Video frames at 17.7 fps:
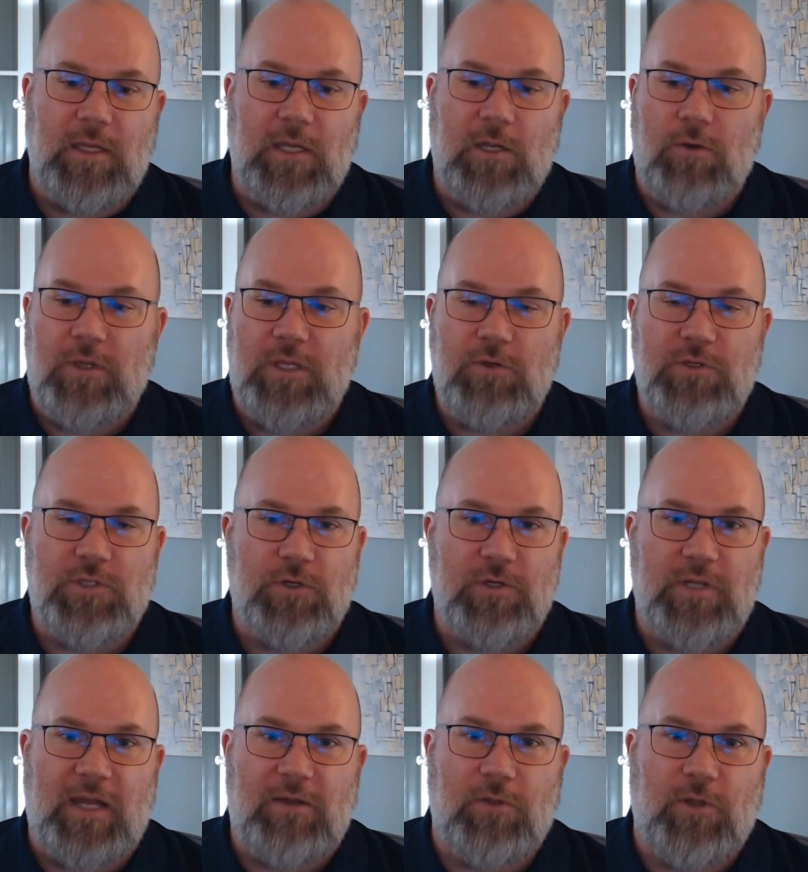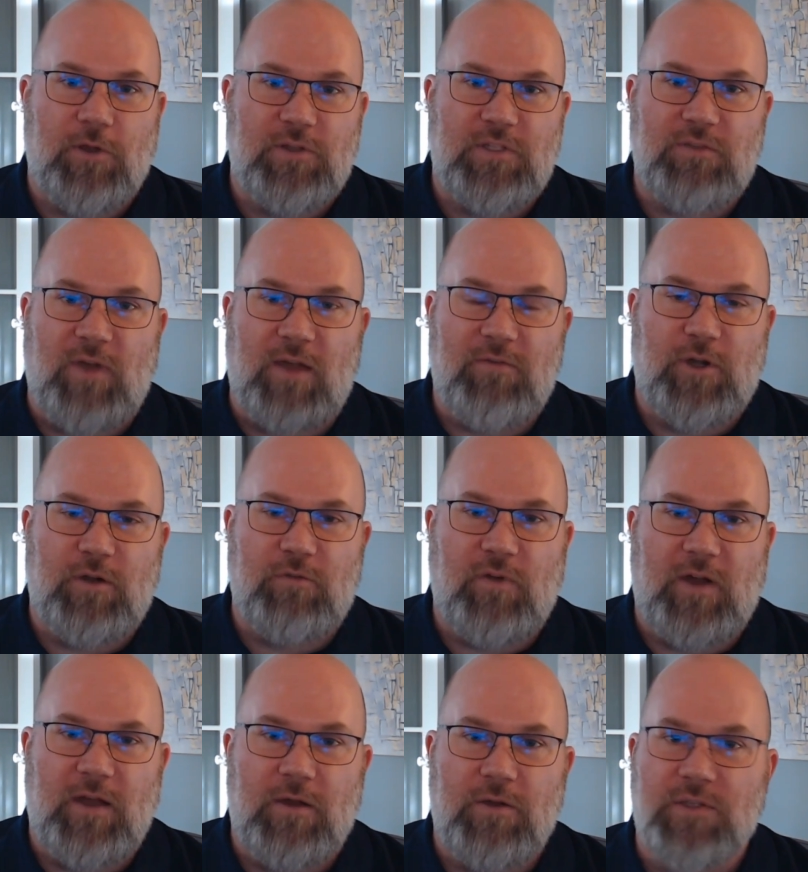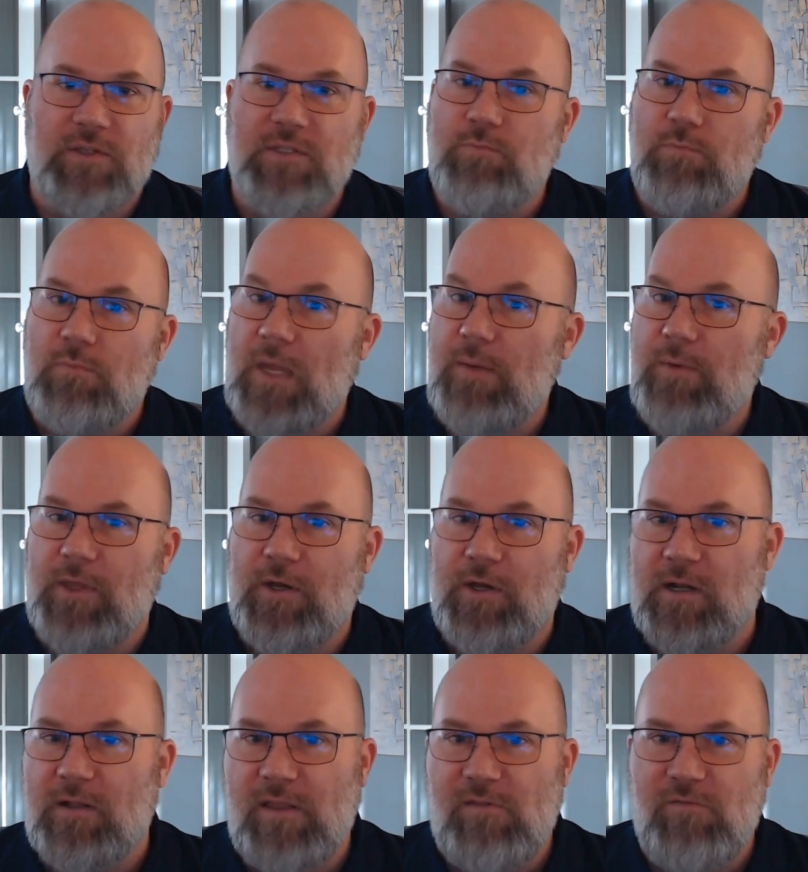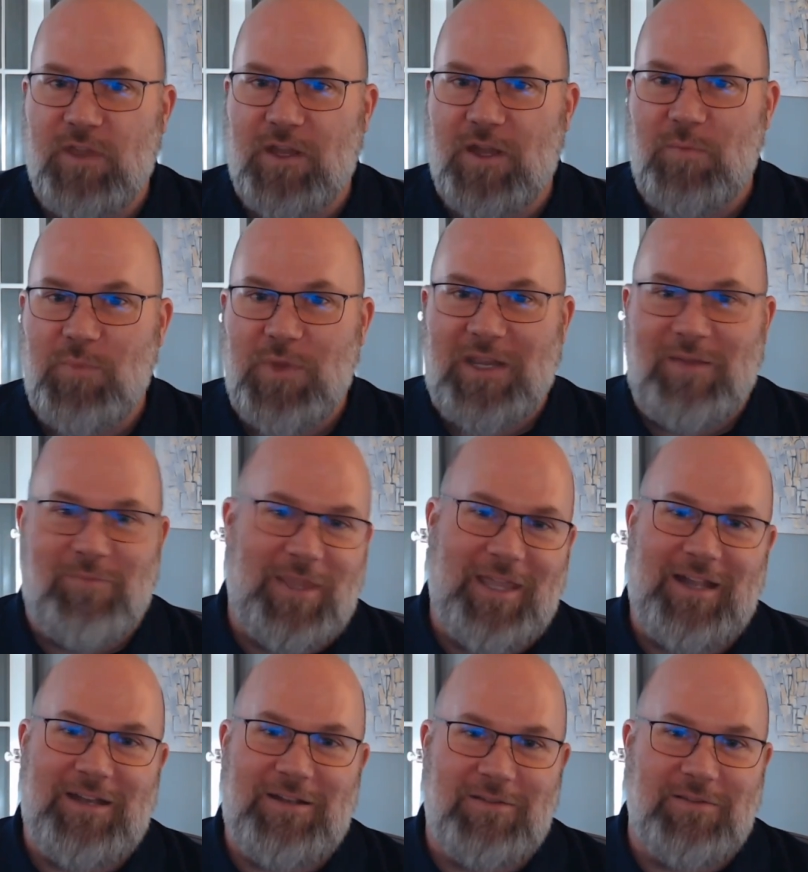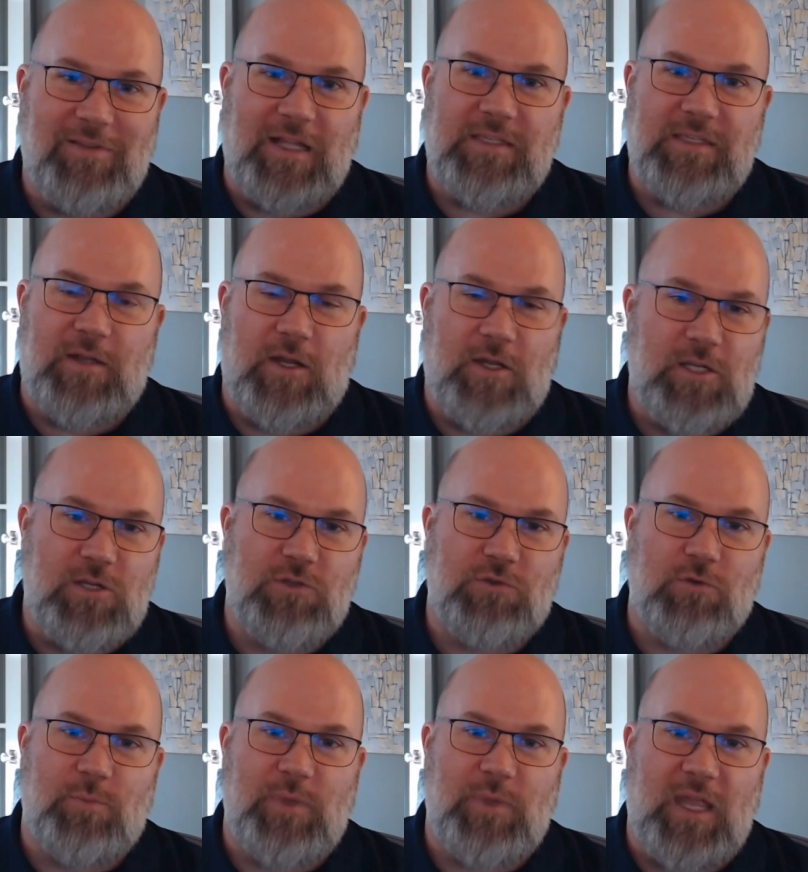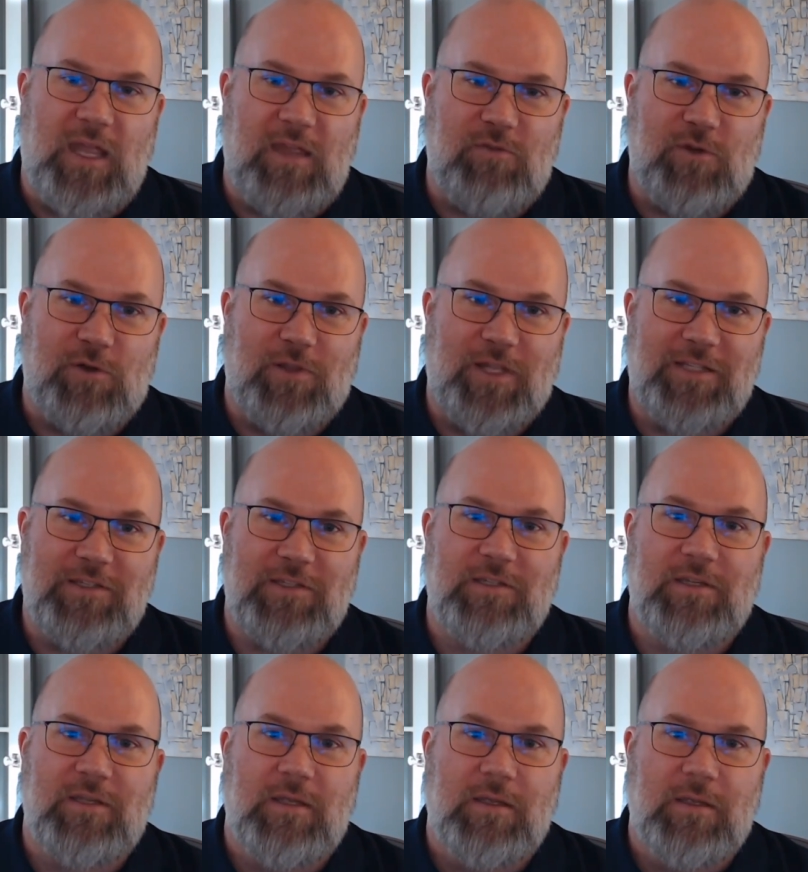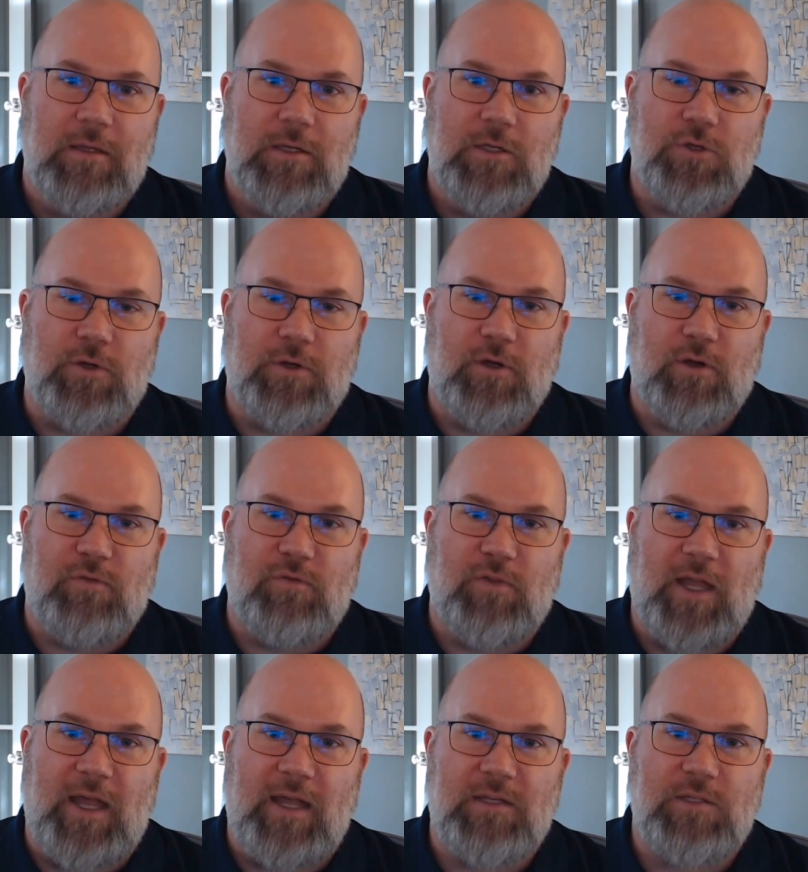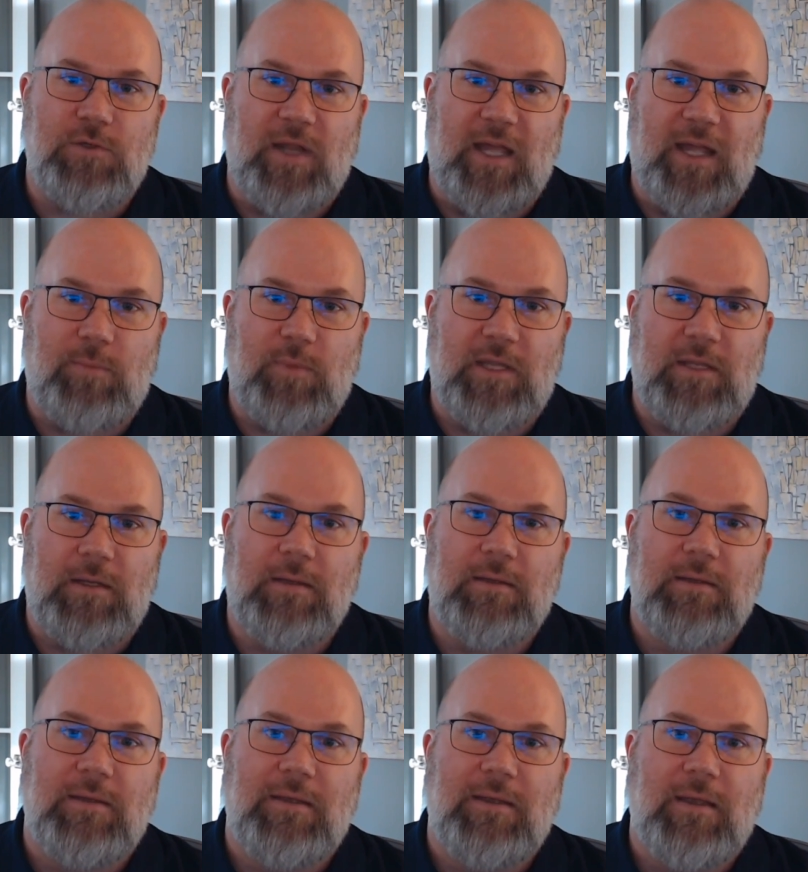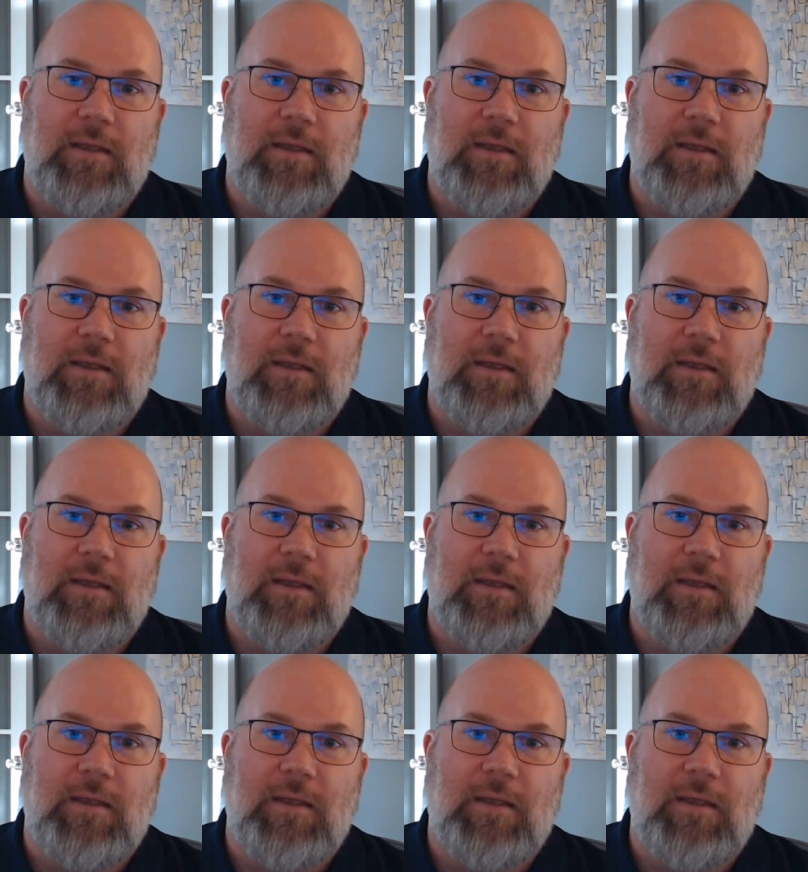A user downloads 500 files, maybe they're going to leave the company, but that's an unusual behavior. Let's trigger a flag to an admin,